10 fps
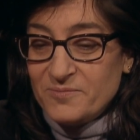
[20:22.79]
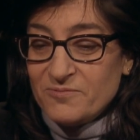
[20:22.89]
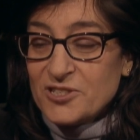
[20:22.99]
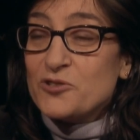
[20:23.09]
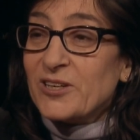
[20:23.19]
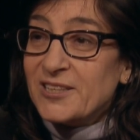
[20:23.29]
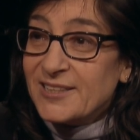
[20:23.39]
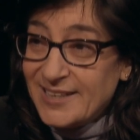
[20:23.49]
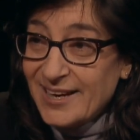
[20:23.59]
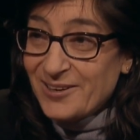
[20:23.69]

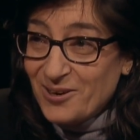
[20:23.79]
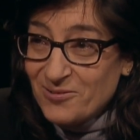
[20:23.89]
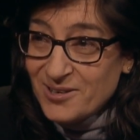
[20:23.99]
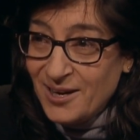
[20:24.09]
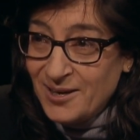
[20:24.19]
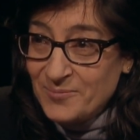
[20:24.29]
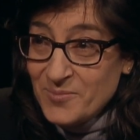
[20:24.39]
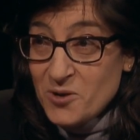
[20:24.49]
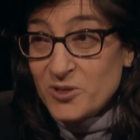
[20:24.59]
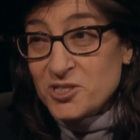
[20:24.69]
restricted ghetto, um,
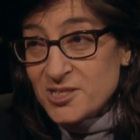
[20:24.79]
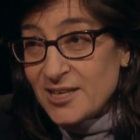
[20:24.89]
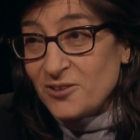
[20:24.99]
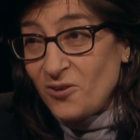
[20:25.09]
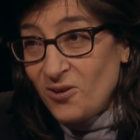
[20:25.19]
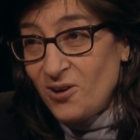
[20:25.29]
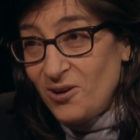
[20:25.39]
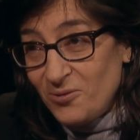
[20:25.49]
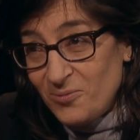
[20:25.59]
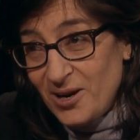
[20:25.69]
which is not at
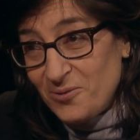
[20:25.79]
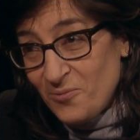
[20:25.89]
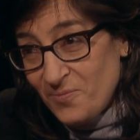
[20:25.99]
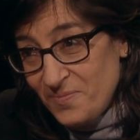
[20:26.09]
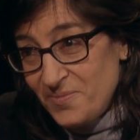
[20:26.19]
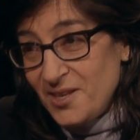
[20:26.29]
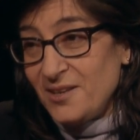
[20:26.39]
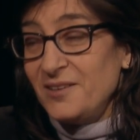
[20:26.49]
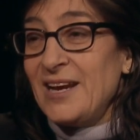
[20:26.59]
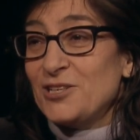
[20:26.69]
all what the
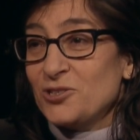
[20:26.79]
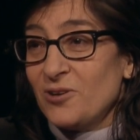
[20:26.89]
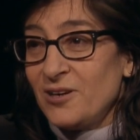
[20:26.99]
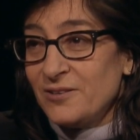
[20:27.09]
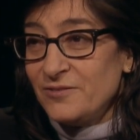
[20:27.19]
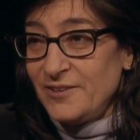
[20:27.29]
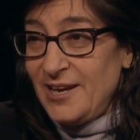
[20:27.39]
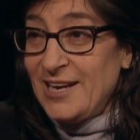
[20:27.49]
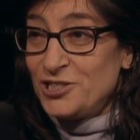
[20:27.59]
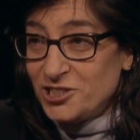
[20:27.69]
nature of
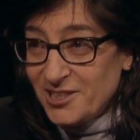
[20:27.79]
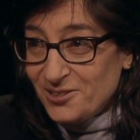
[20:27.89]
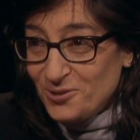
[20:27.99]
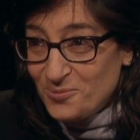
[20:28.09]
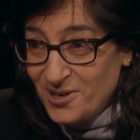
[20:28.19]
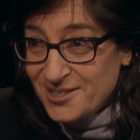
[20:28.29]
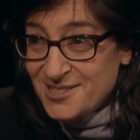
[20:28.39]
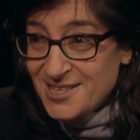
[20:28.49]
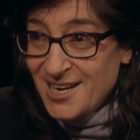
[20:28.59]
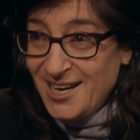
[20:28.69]
a shtetl
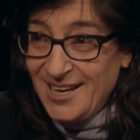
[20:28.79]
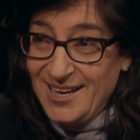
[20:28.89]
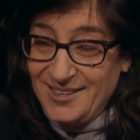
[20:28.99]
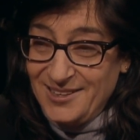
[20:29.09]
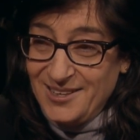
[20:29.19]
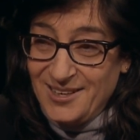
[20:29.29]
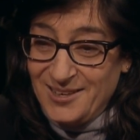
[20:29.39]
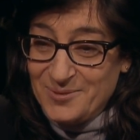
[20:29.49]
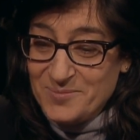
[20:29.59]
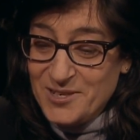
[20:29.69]
was. And
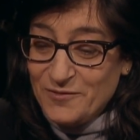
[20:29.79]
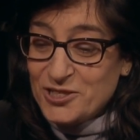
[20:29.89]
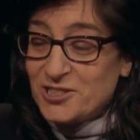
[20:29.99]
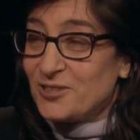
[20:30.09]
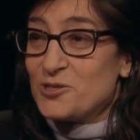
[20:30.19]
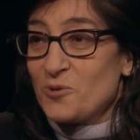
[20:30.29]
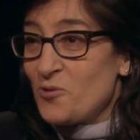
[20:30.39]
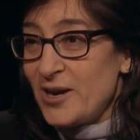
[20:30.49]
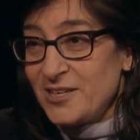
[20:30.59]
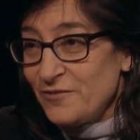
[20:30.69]
um, different shtetls were
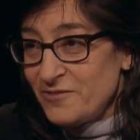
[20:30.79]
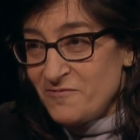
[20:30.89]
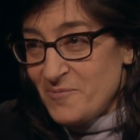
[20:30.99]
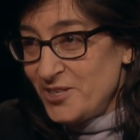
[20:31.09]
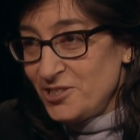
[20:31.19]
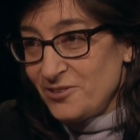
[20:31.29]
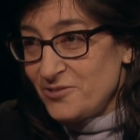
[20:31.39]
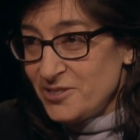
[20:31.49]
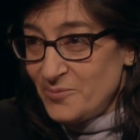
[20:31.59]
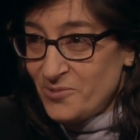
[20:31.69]
quite different from each other.
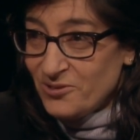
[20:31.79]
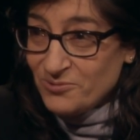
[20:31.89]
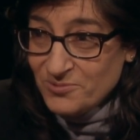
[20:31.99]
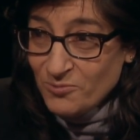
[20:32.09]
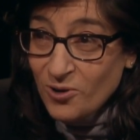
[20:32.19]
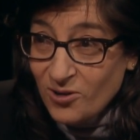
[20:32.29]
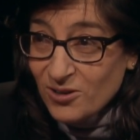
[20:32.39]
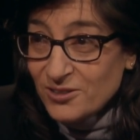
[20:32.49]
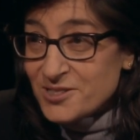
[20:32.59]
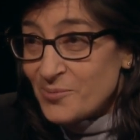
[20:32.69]
Some were
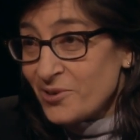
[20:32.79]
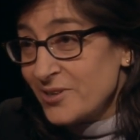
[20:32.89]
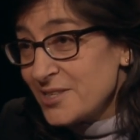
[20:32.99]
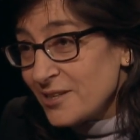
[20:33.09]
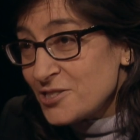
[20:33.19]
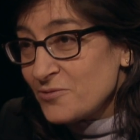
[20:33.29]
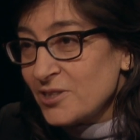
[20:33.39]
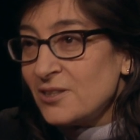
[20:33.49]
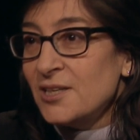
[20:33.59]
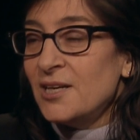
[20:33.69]
rural, some were
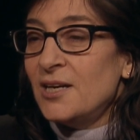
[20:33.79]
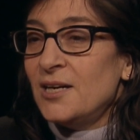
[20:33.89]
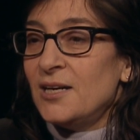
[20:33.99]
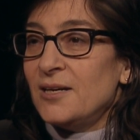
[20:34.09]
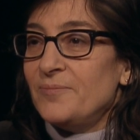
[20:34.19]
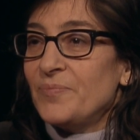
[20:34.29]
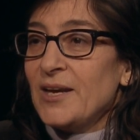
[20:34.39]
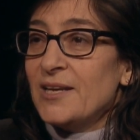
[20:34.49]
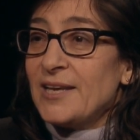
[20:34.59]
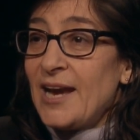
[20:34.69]
industrial. Um,
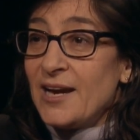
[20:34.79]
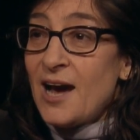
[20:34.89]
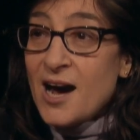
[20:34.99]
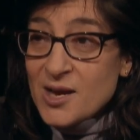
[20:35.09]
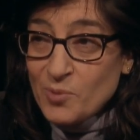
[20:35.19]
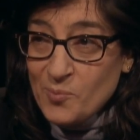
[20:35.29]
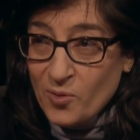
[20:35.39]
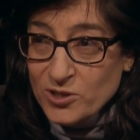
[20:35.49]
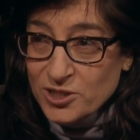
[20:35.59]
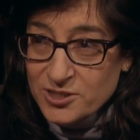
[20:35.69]
they had high
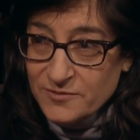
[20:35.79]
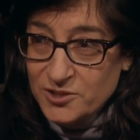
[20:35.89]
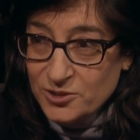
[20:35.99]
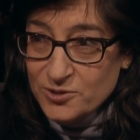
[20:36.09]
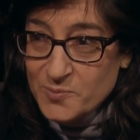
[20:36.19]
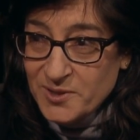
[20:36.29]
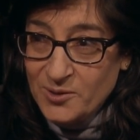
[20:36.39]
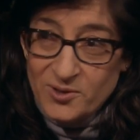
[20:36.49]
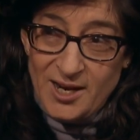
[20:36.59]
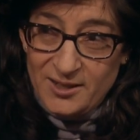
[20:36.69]
proportions of Jews, but they
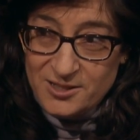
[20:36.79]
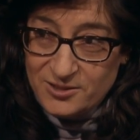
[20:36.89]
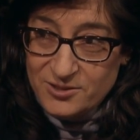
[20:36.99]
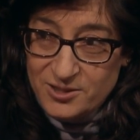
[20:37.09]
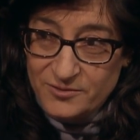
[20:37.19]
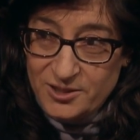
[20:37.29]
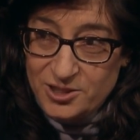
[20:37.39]
were not exclusively